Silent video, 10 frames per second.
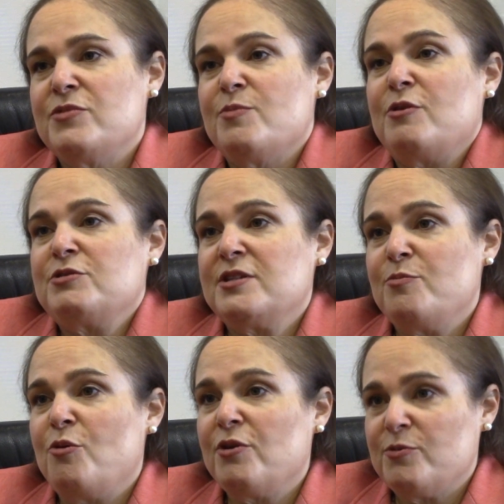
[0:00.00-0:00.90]
The most
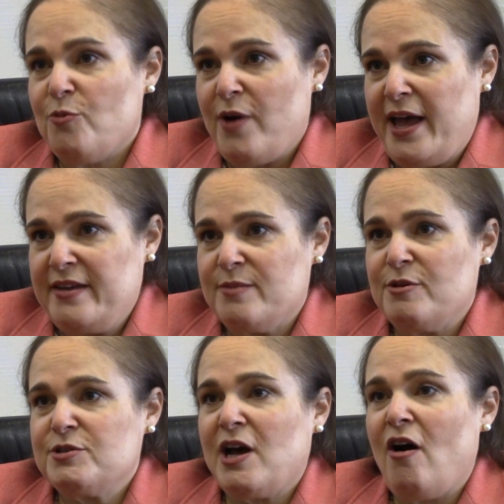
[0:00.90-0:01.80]
important way and the
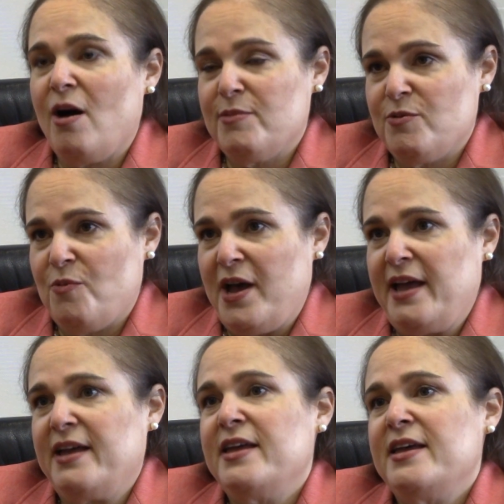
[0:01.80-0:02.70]
most common
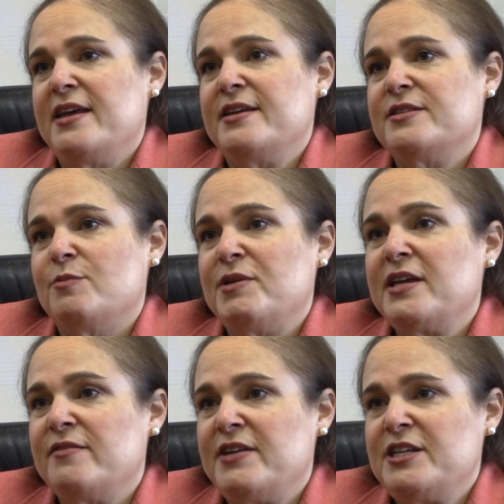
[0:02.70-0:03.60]
way is that we
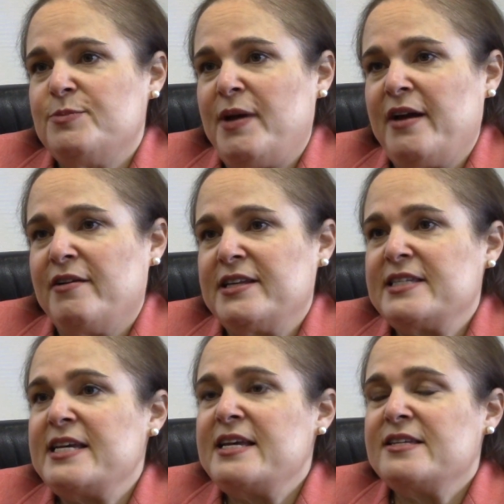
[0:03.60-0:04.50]
give each
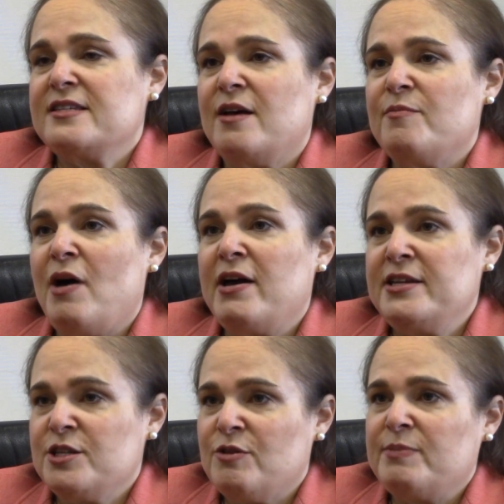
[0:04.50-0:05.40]
parent some
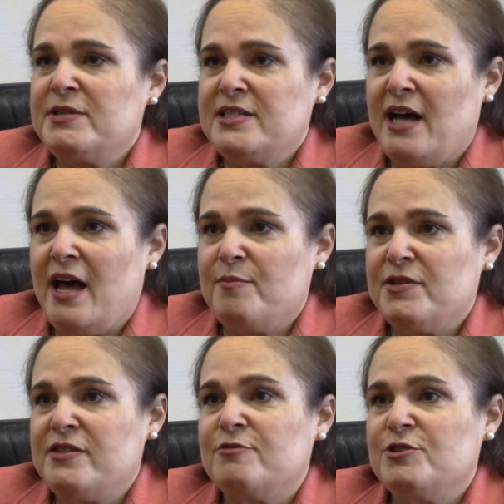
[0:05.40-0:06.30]
uninterrupted time
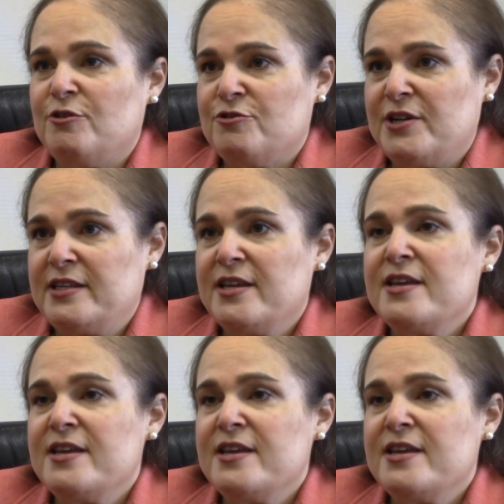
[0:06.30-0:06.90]
with their children